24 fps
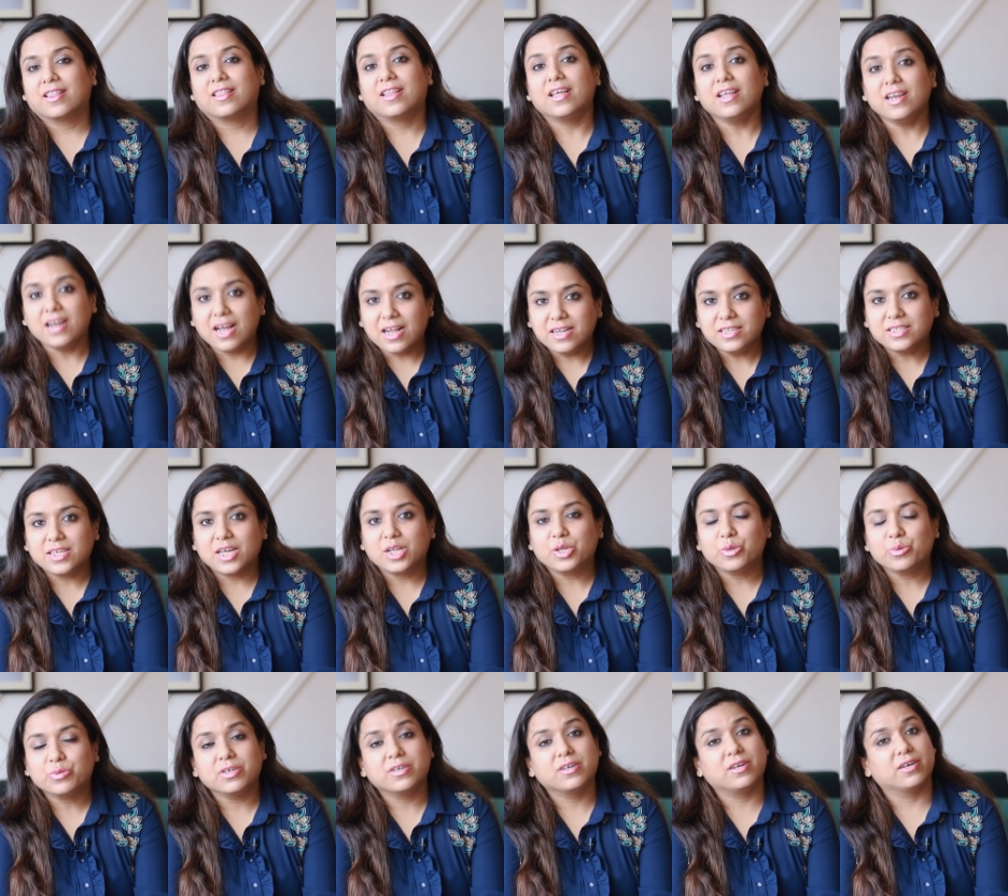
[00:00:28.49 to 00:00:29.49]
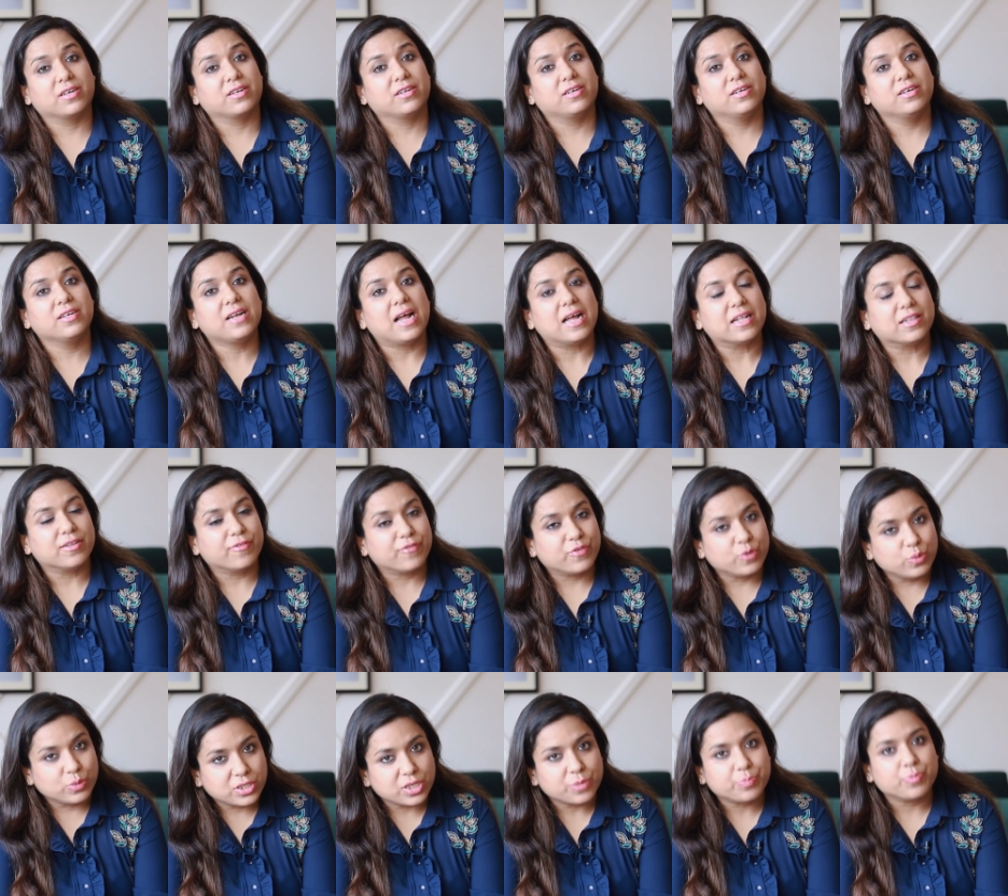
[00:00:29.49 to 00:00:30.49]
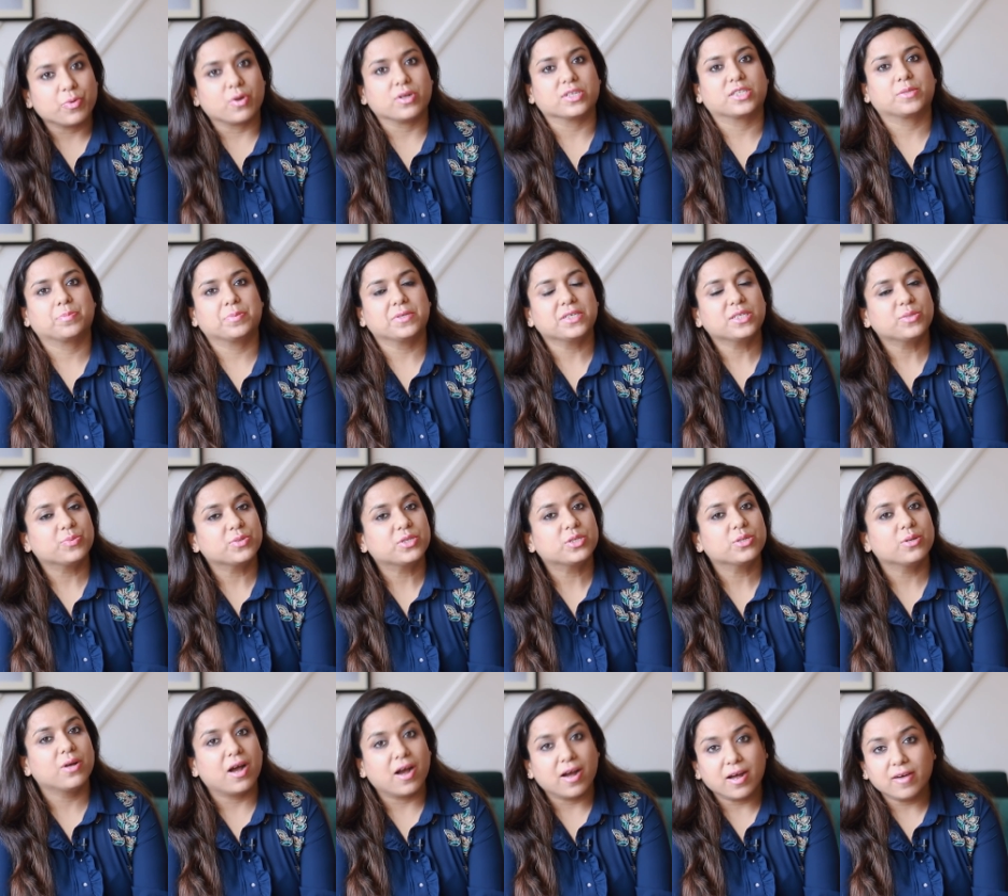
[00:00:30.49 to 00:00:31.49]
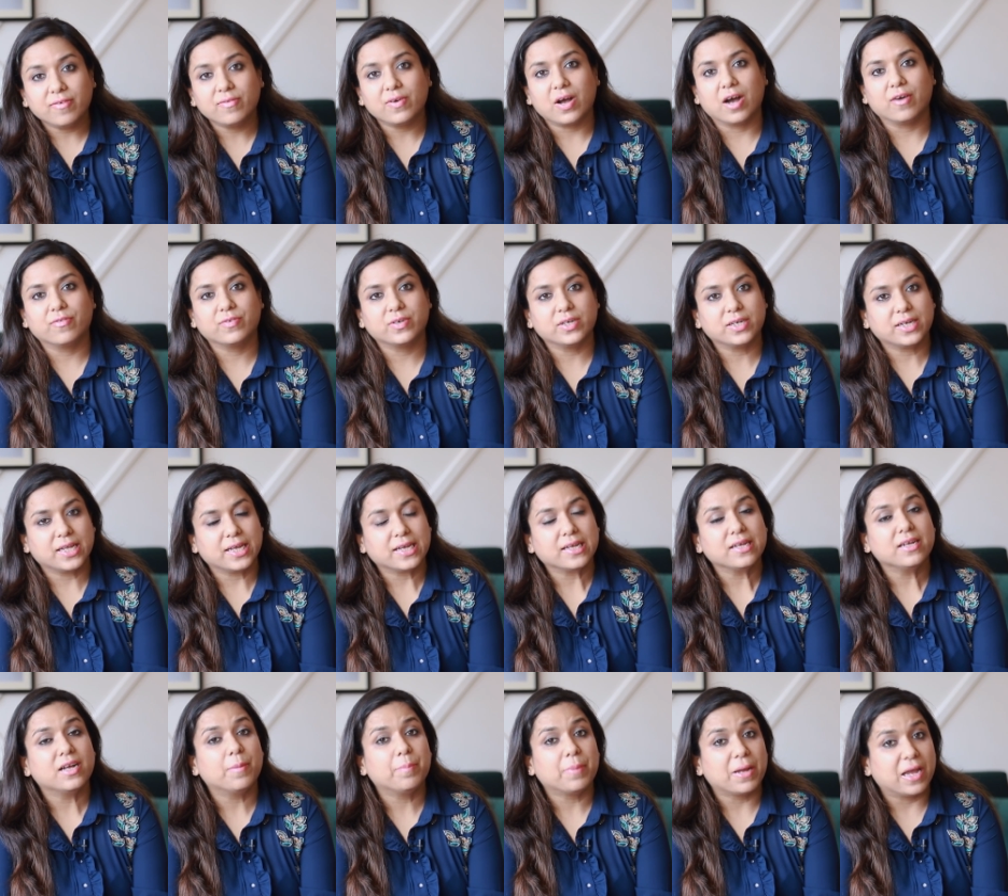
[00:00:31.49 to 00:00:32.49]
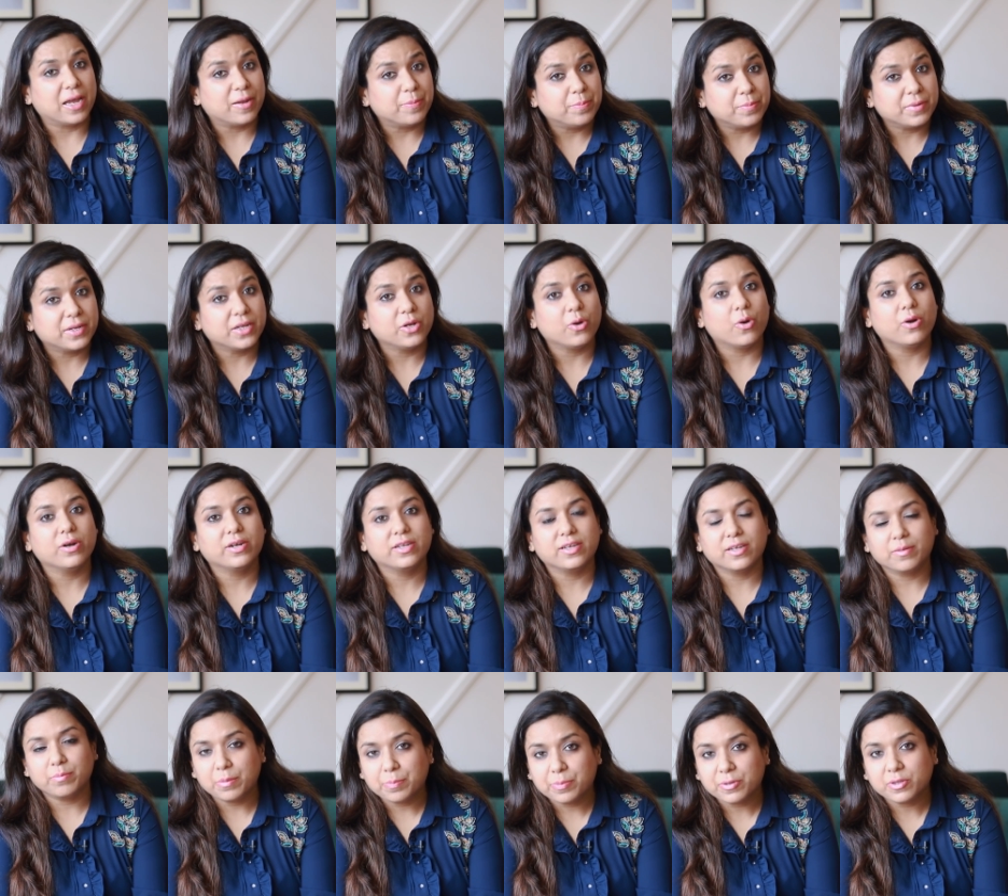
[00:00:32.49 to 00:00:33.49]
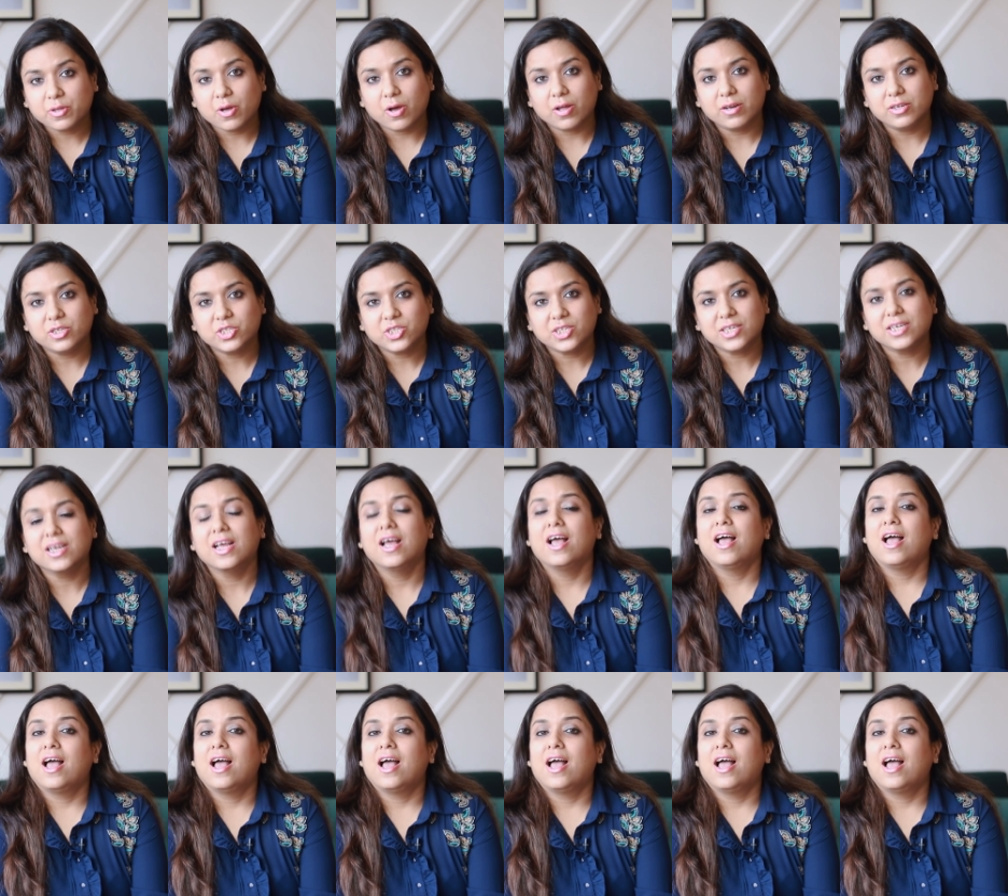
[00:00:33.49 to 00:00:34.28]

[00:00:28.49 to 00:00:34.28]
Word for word: Then I will tell you the career and the future prospects which you have after taking up M D or D N B pathology.